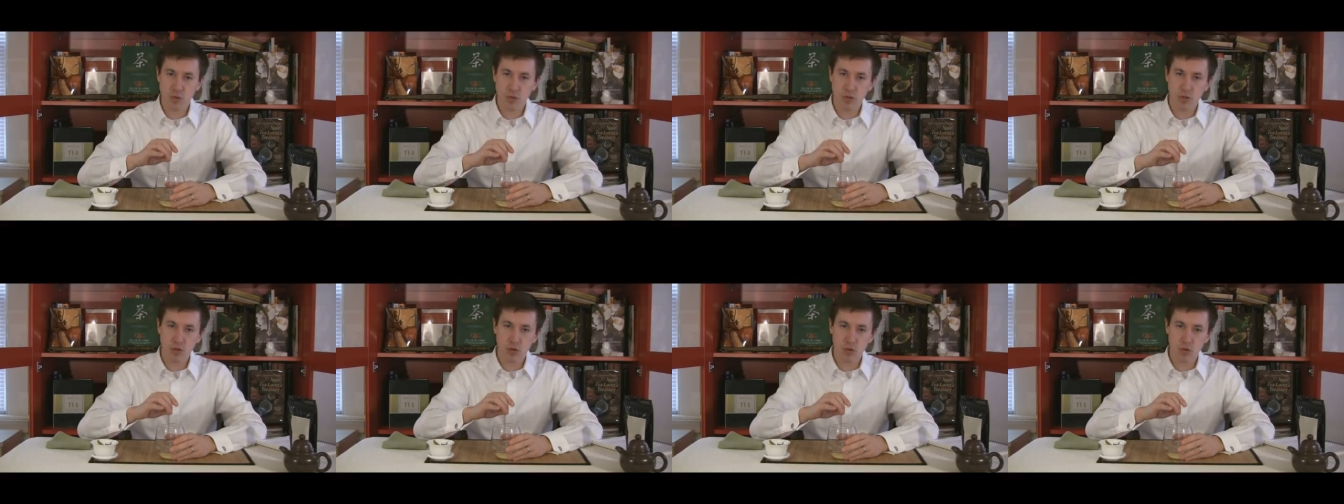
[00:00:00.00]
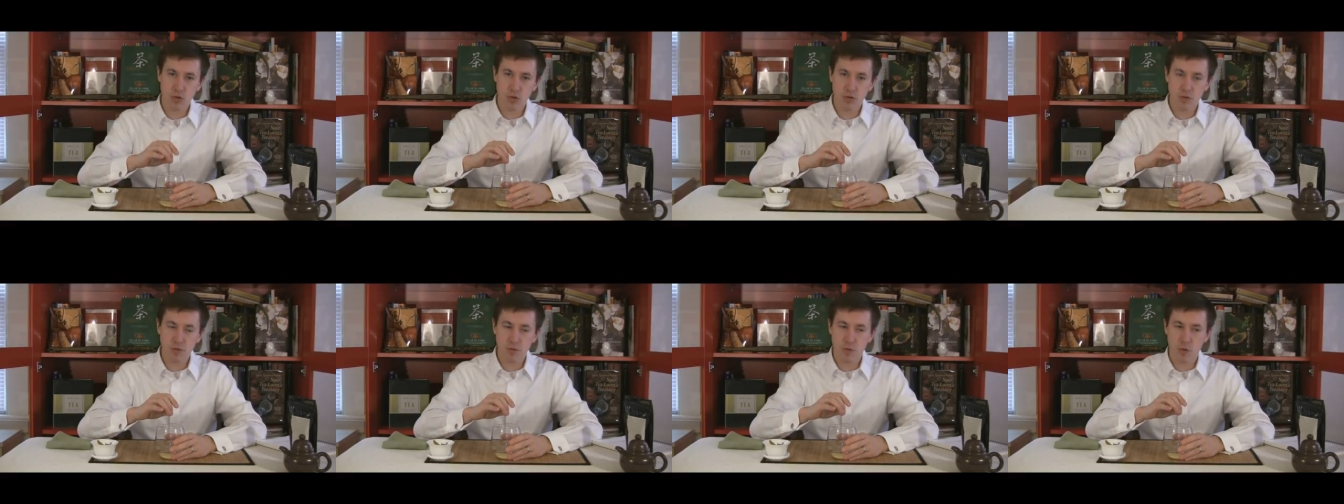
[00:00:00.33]

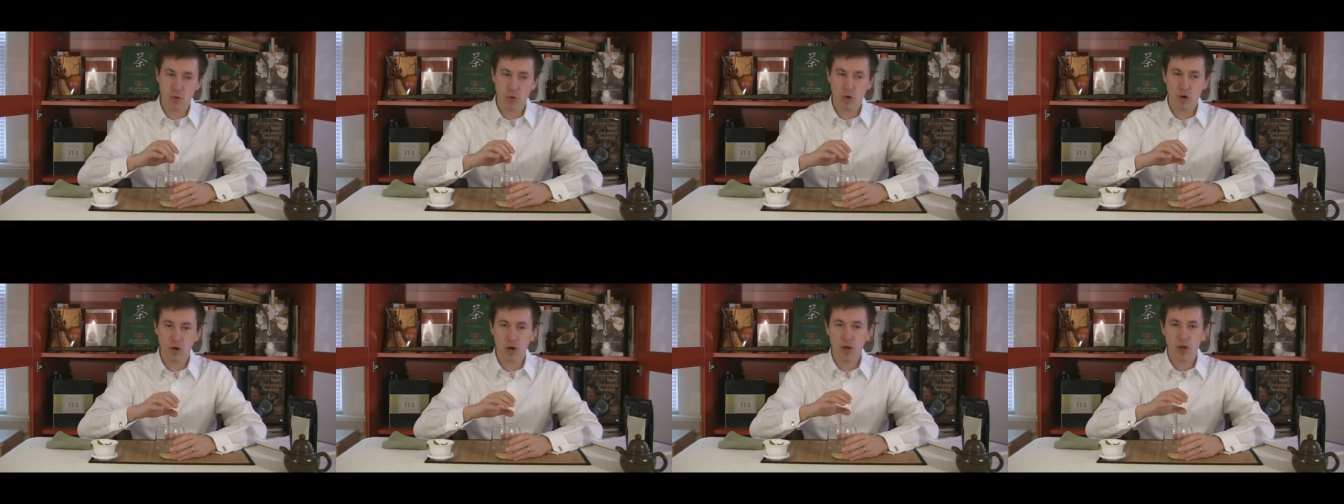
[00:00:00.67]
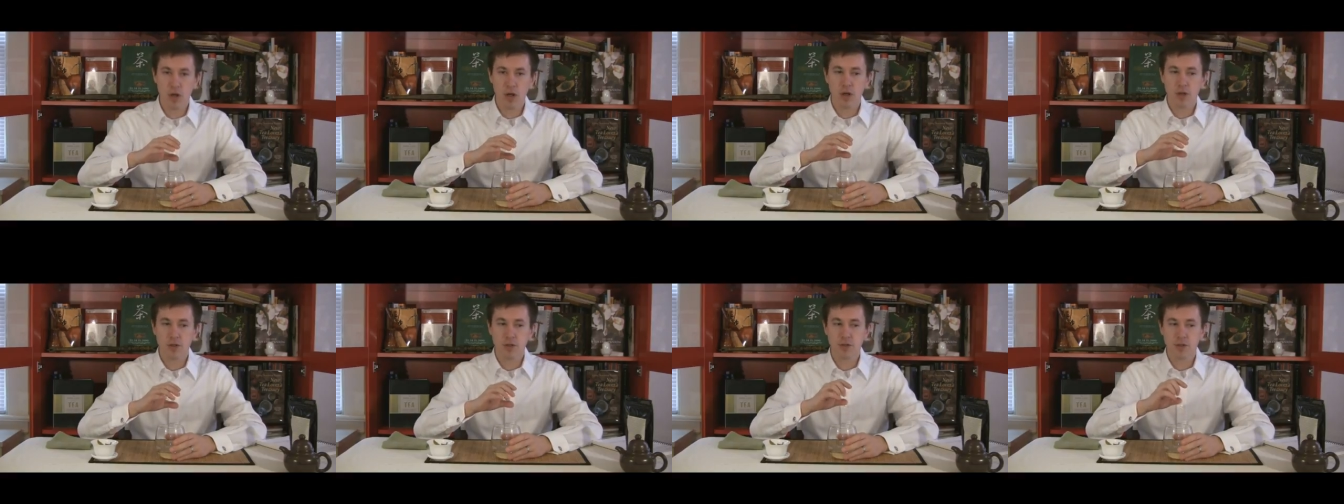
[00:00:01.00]
used for
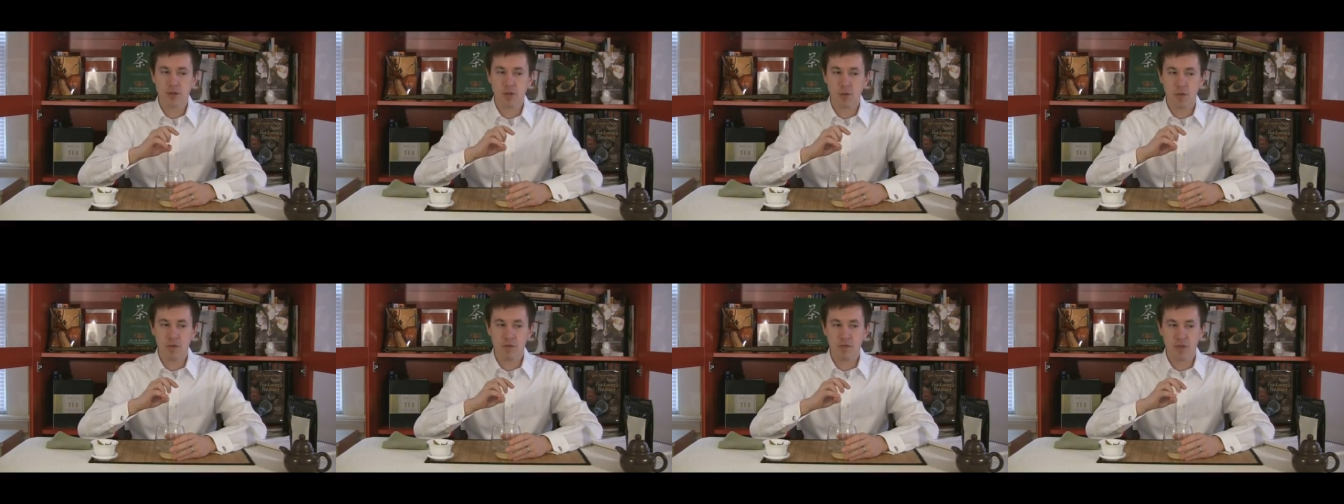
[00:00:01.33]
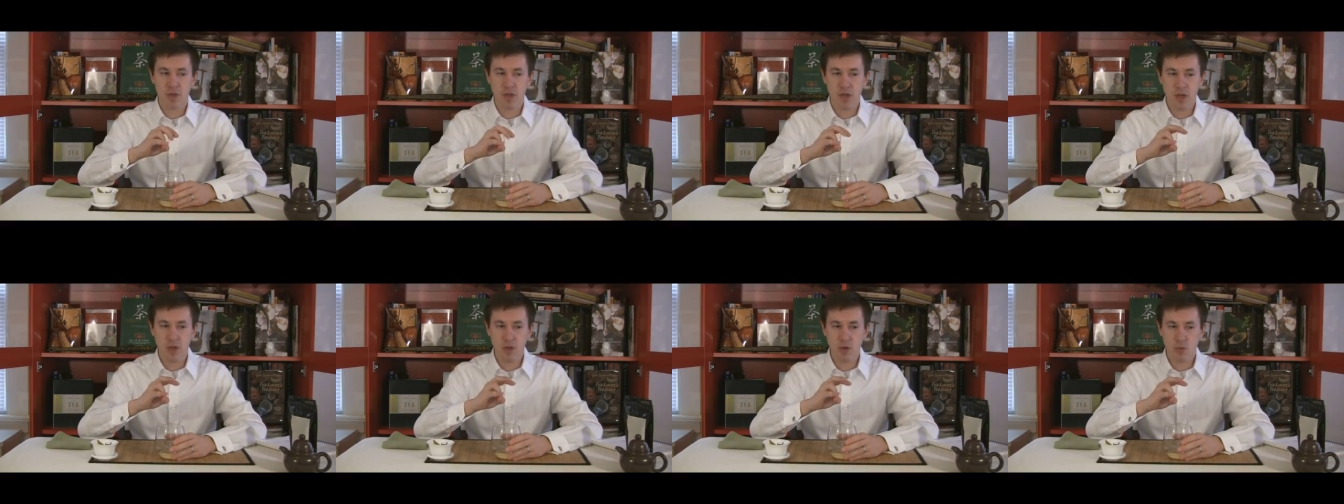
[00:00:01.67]
some of
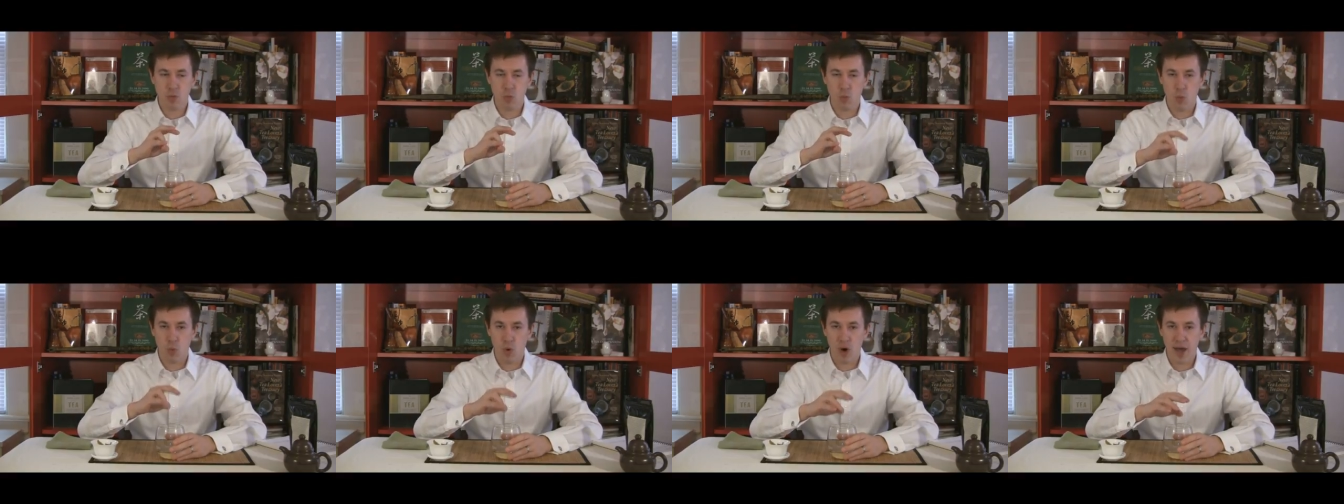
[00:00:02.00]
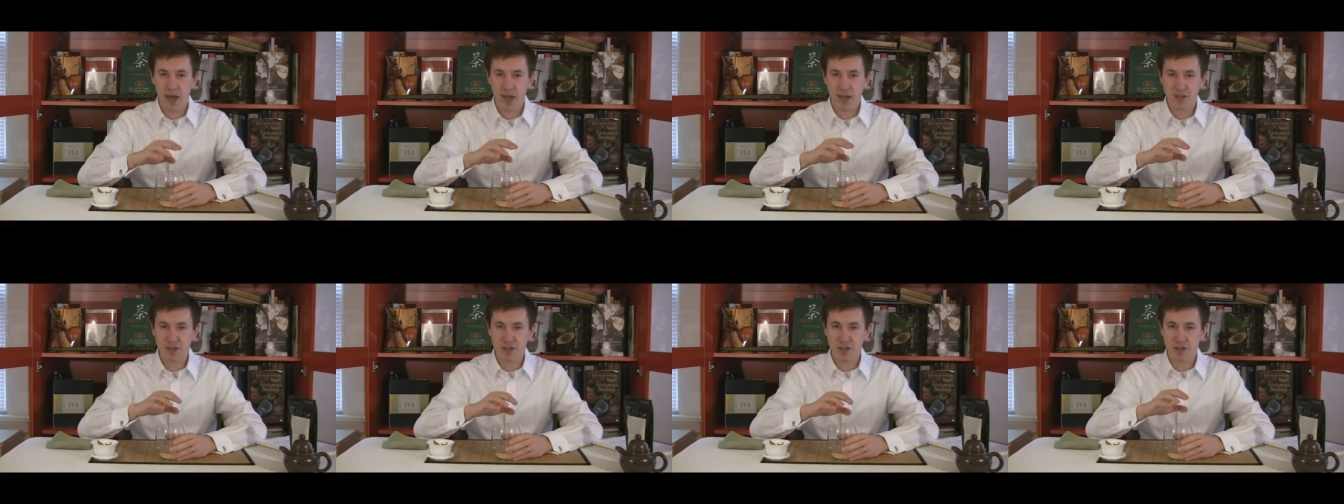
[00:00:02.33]
the
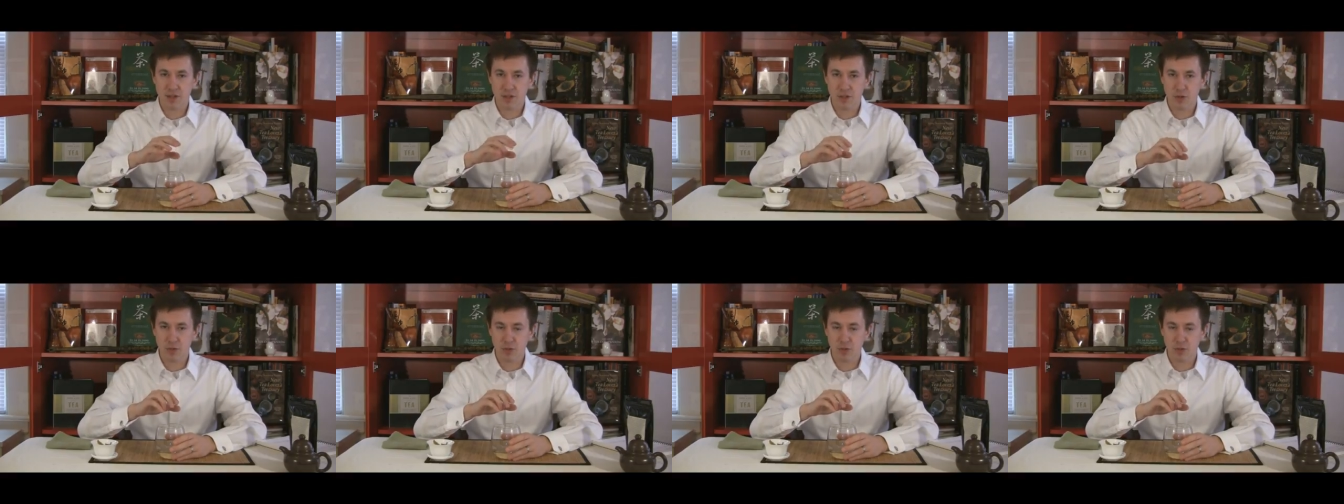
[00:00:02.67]
white.